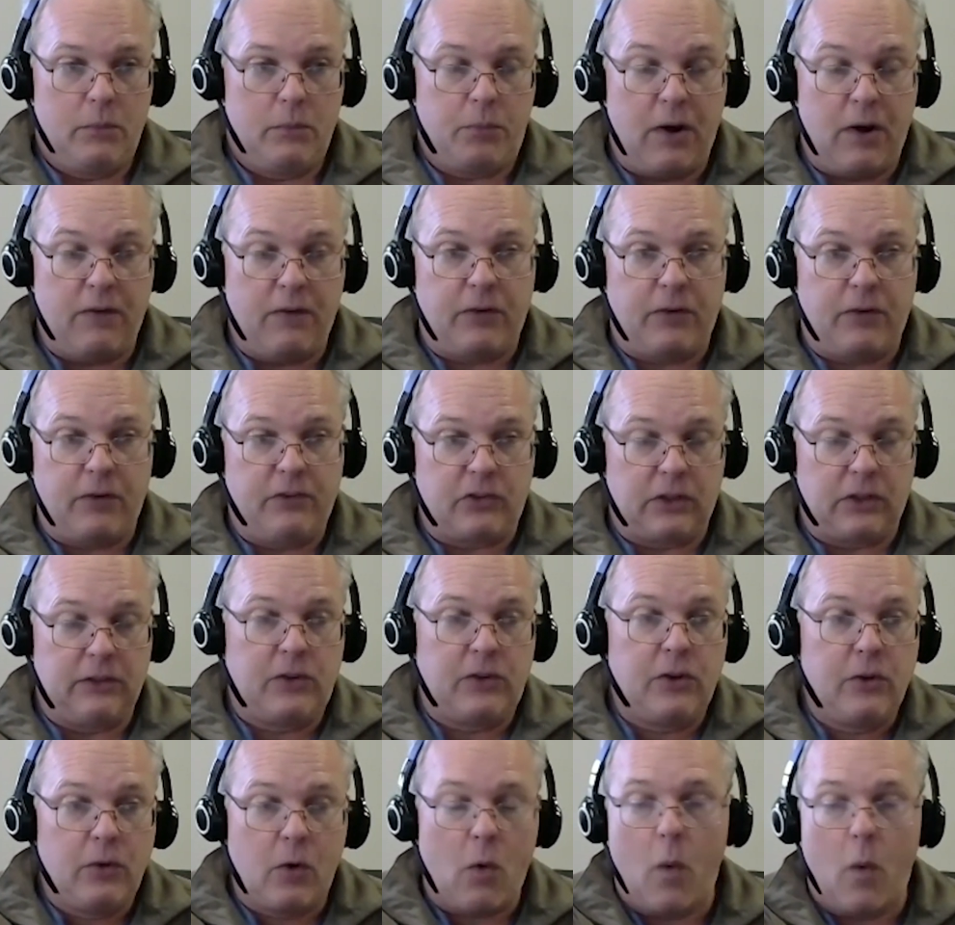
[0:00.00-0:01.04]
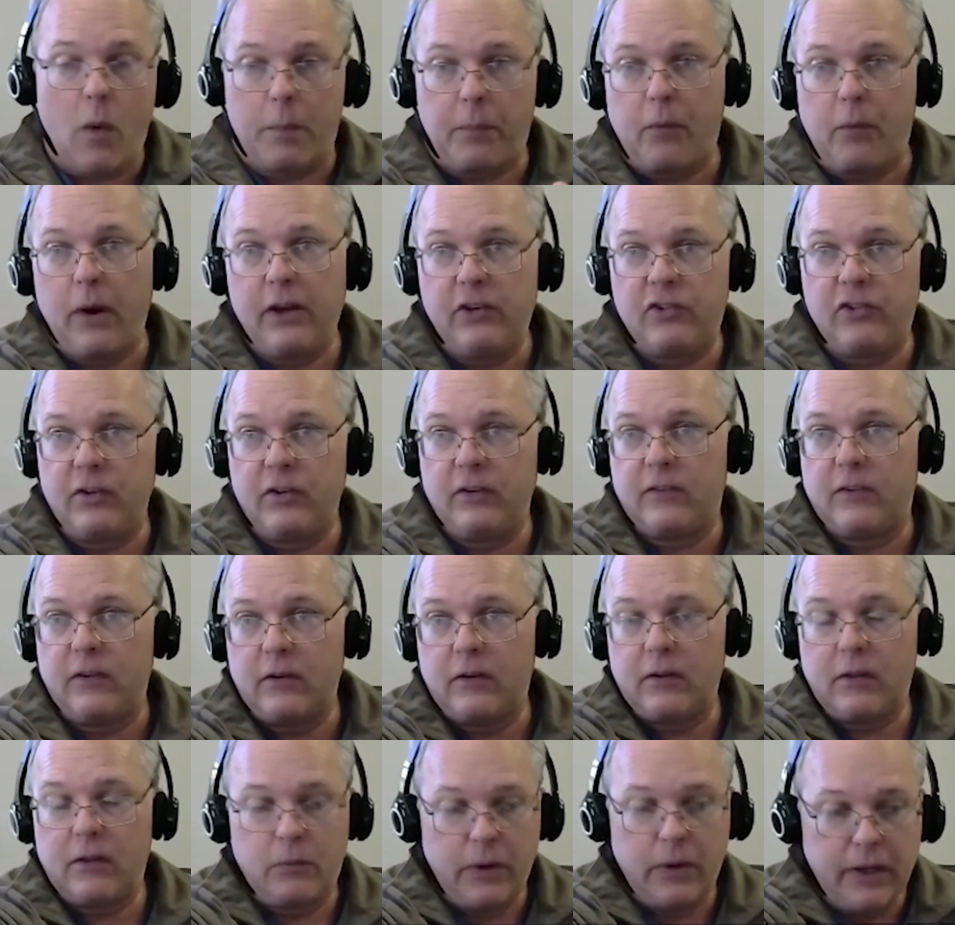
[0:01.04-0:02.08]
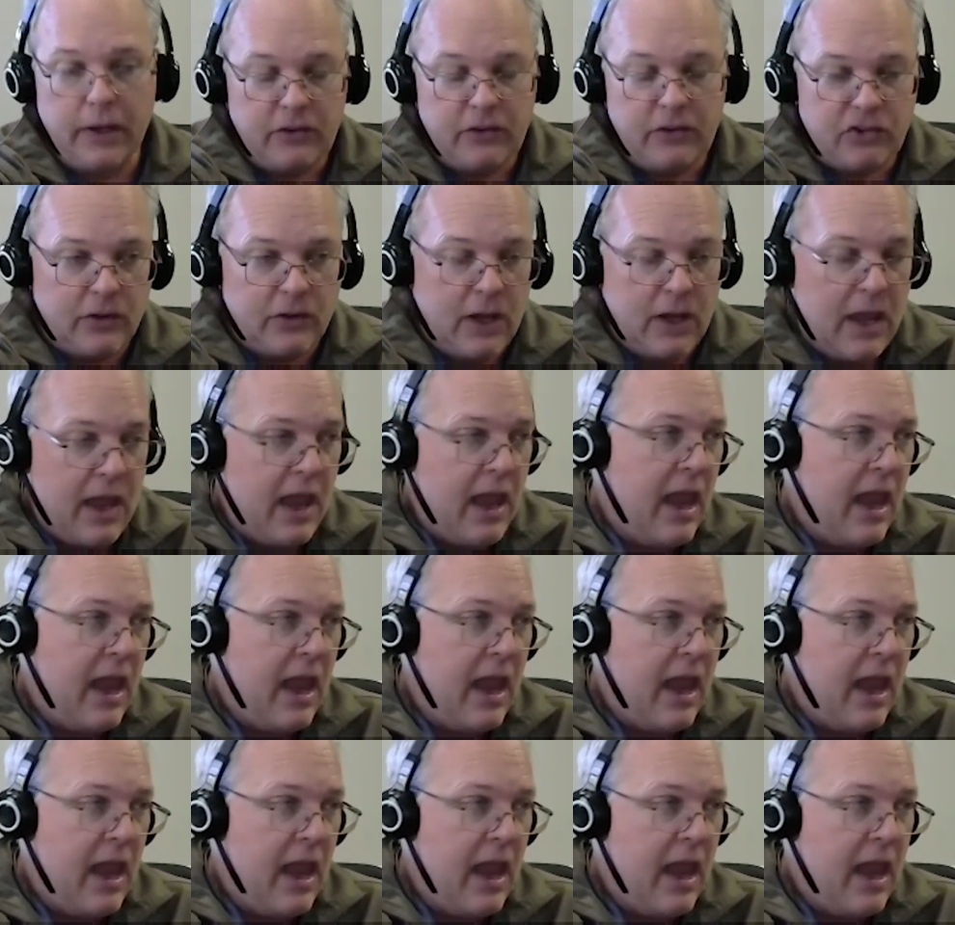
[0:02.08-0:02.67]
preferentially to corporations and to the rich.